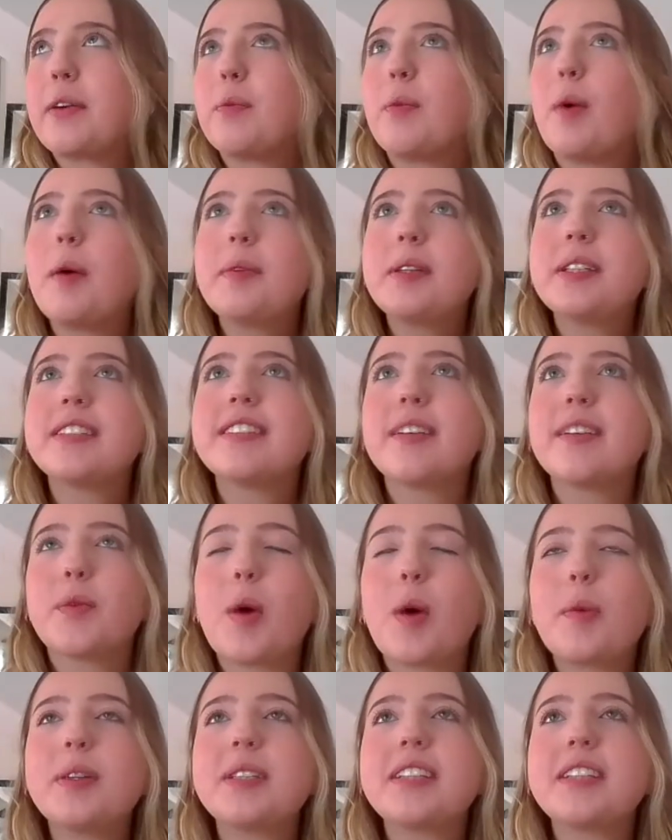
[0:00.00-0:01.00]
what
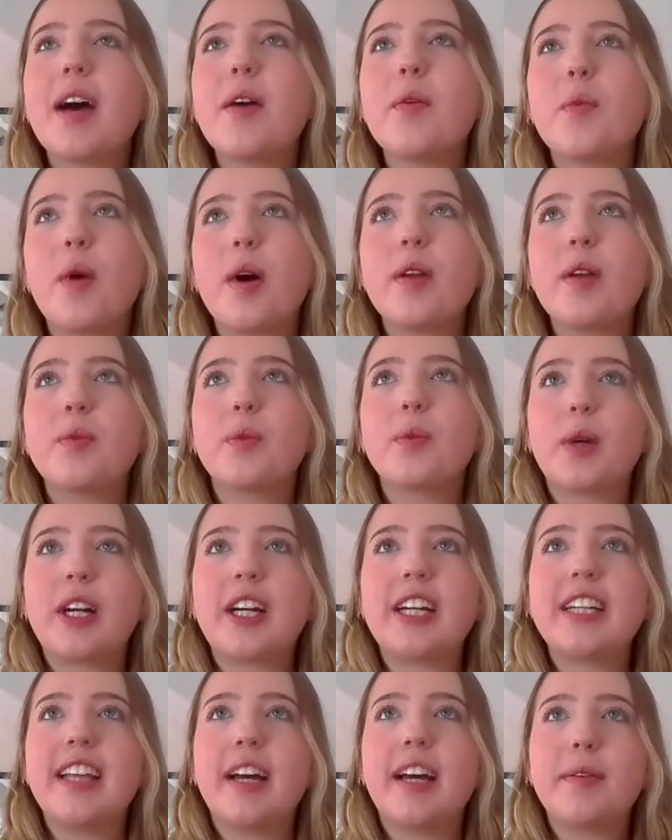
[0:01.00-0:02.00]
was that one
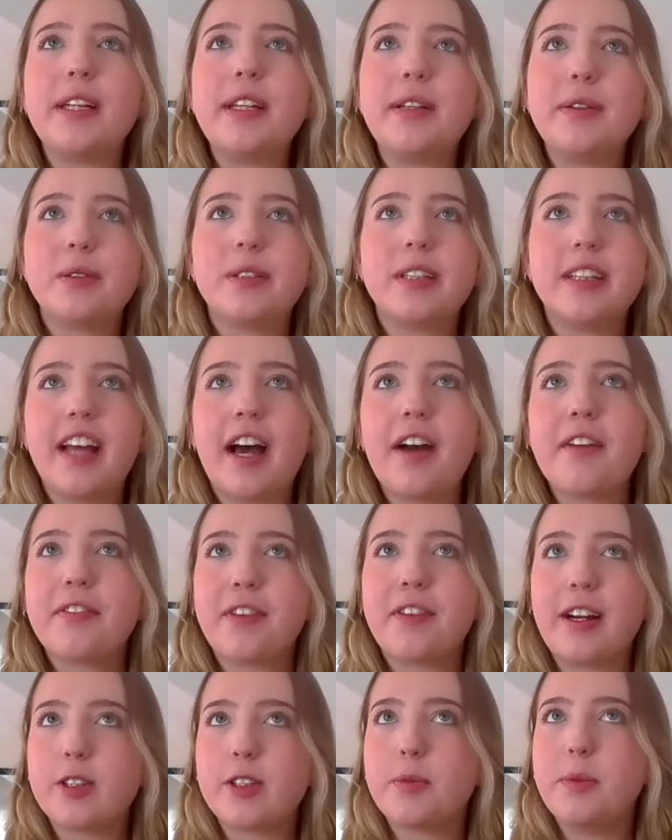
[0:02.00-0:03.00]
word that we used in that
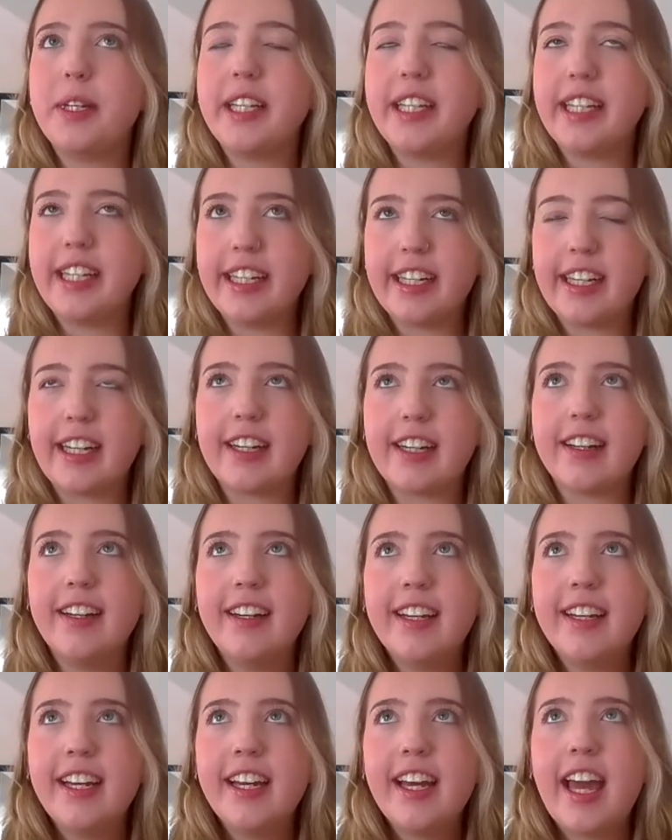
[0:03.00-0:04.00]
freshman year?
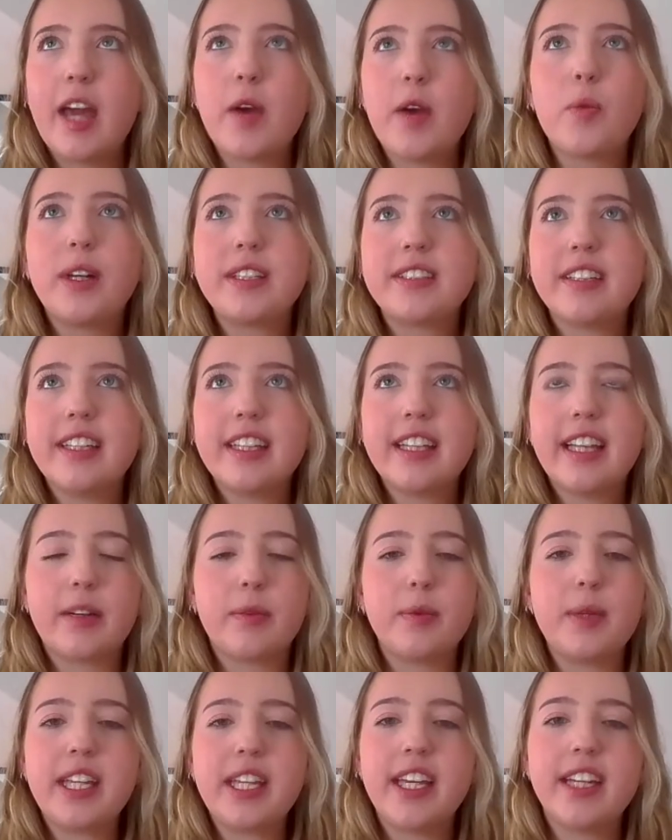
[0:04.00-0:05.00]
It wasn't
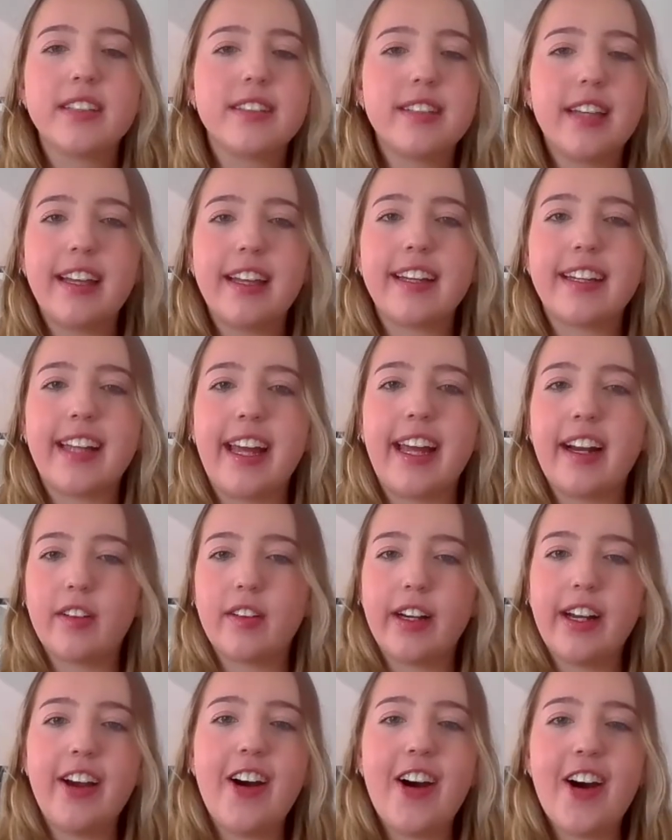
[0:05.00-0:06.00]
like we can't say like
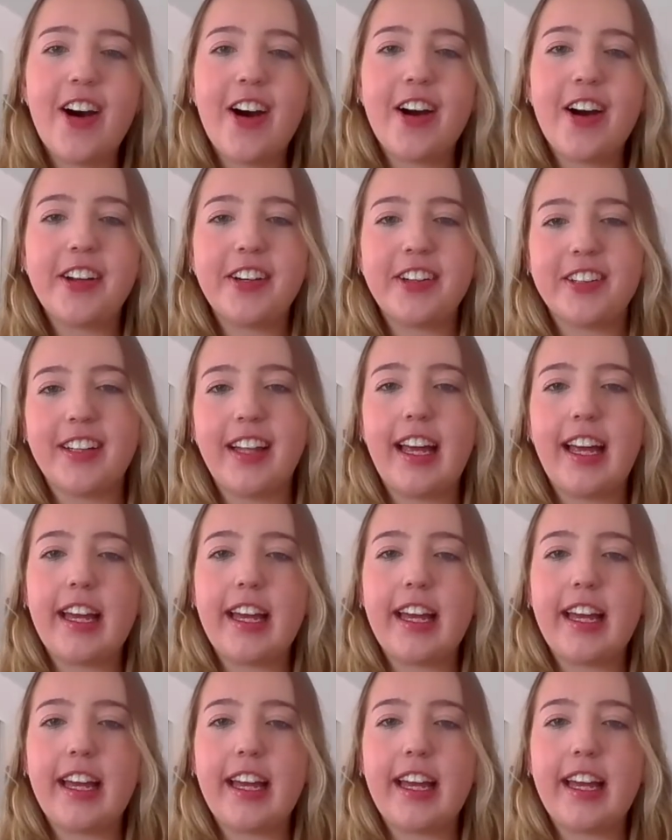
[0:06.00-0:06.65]
carry on or